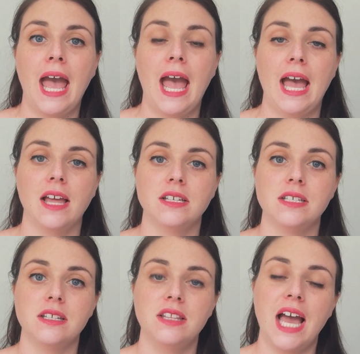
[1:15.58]
And
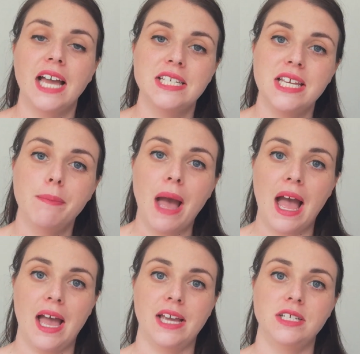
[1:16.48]
the idea
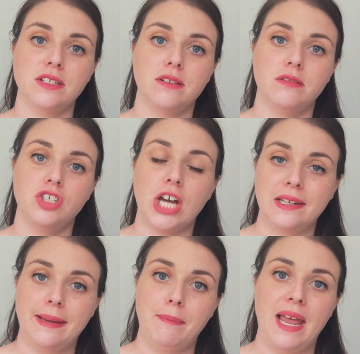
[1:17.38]
behind
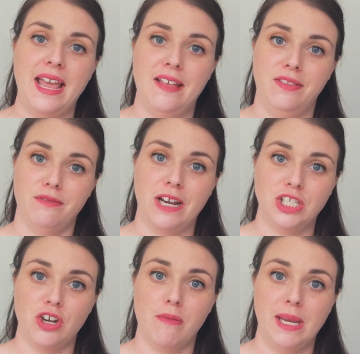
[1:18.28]
child-led play in the
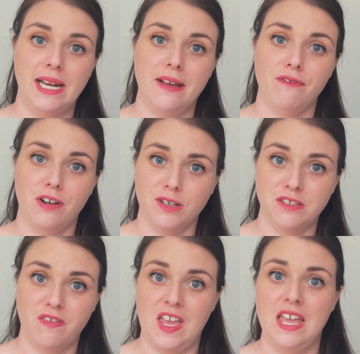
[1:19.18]
Reggio Emilia
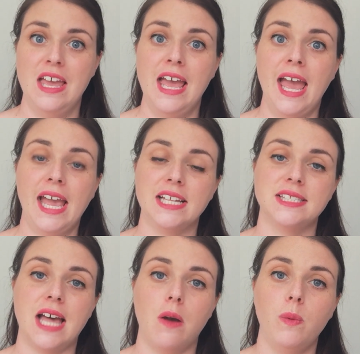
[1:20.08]
philosophy
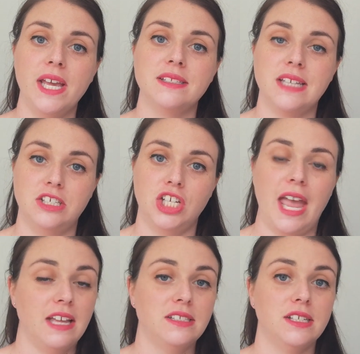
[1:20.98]
is that we as
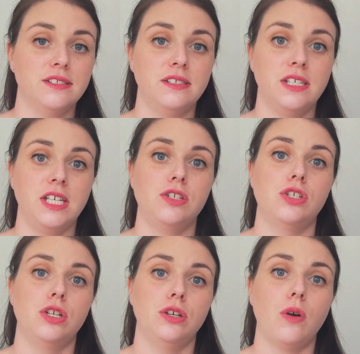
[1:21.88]
educators need
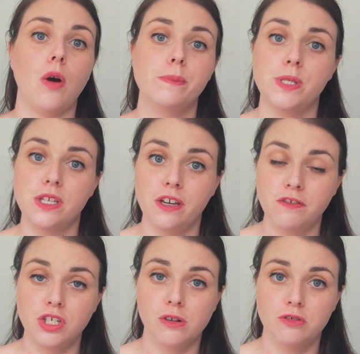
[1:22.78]
to
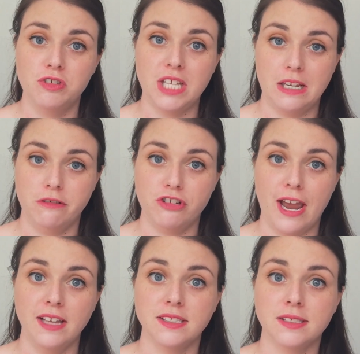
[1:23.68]
observe children's
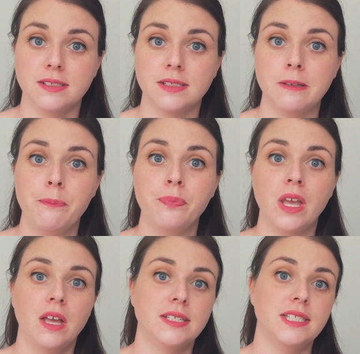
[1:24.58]
interests,
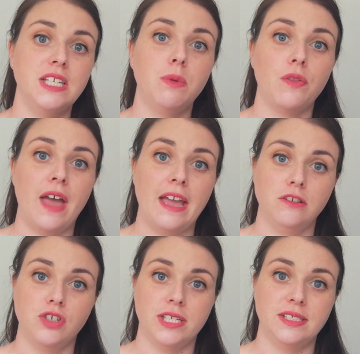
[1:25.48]
see what they're
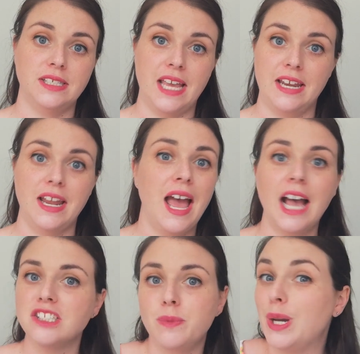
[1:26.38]
interested in,
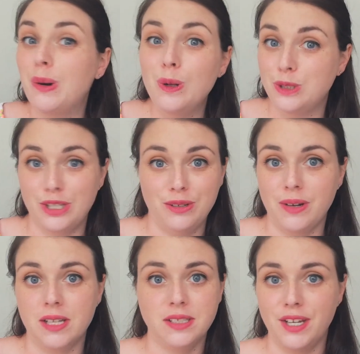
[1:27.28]
as we all do
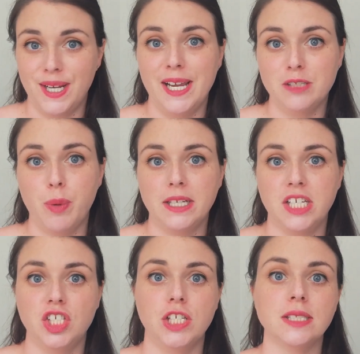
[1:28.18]
as early years
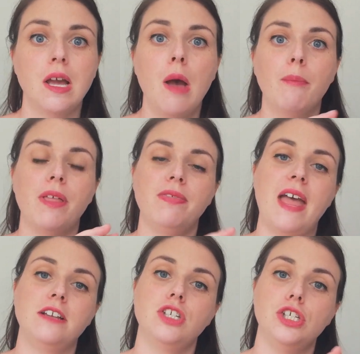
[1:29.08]
practitioners, but
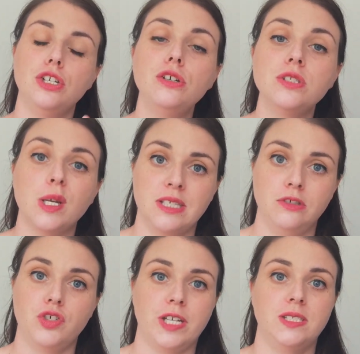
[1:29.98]
then to use those
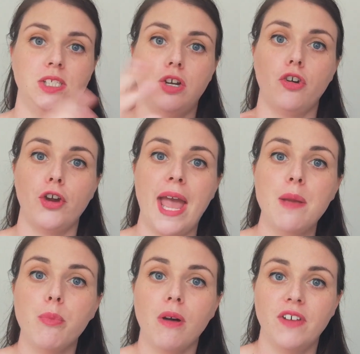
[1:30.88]
interests to
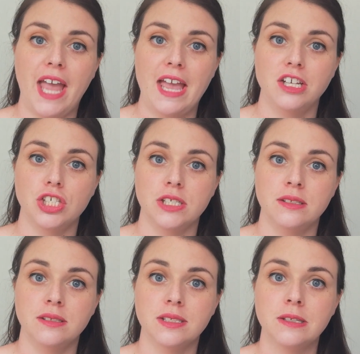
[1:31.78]
create
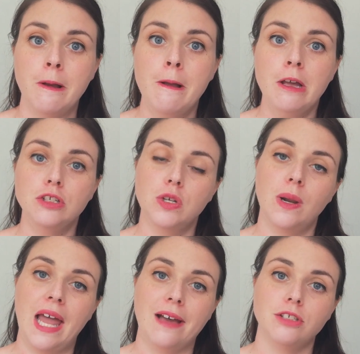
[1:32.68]
provocations to
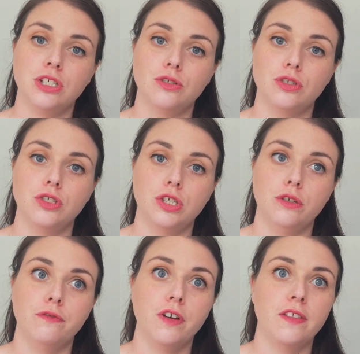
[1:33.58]
allow children
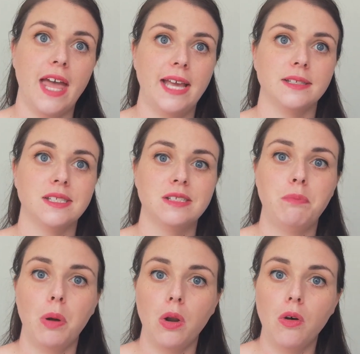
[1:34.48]
to further
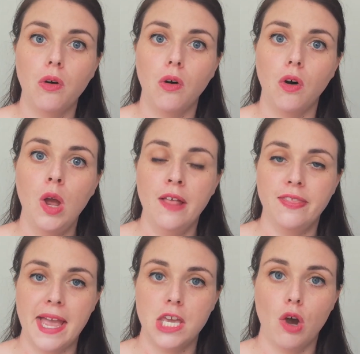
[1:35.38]
explore
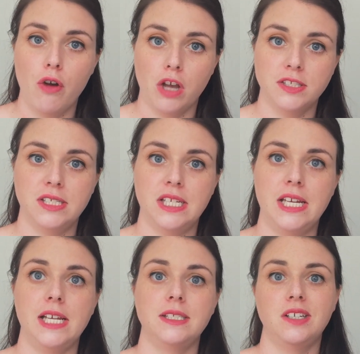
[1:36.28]
their
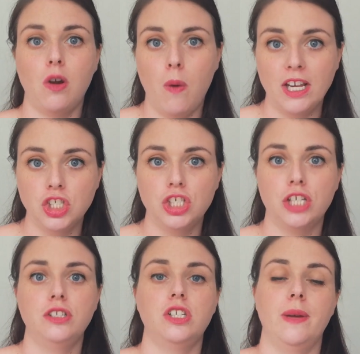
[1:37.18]
curiosities, to
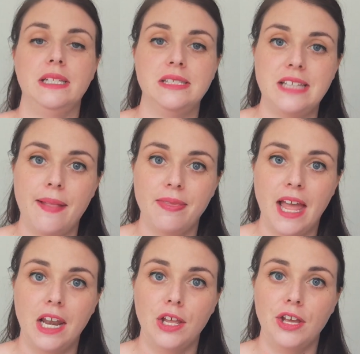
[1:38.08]
question, to extend
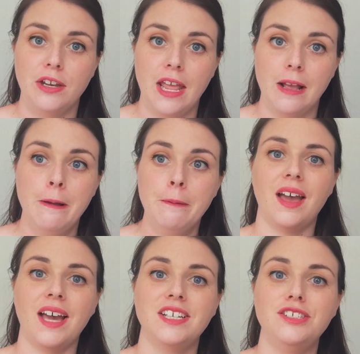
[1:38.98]
their learning.
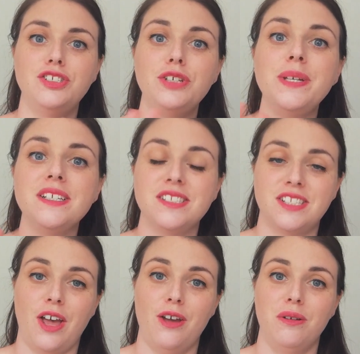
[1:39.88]
And in doing
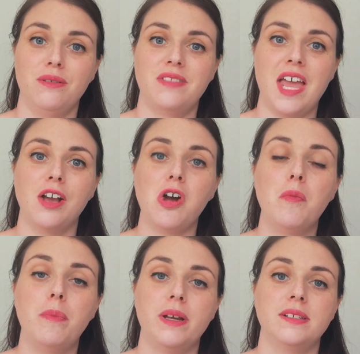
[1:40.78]
so, they
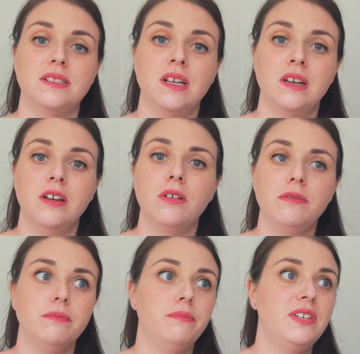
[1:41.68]
encompass
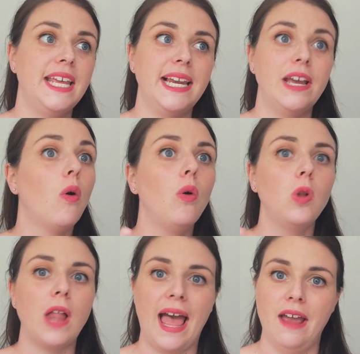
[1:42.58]
nearly
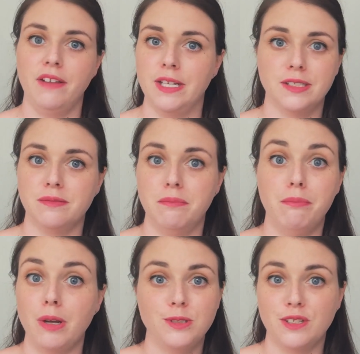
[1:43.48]
all areas,
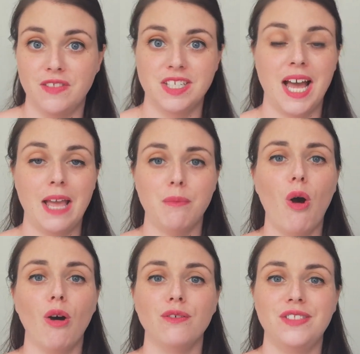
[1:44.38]
most of the time,
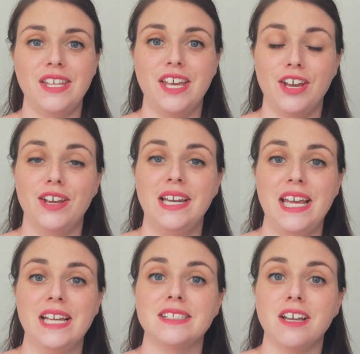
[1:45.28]
of the early
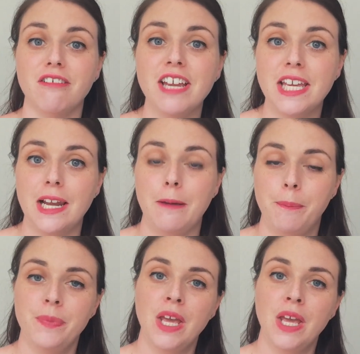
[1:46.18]
years curriculum.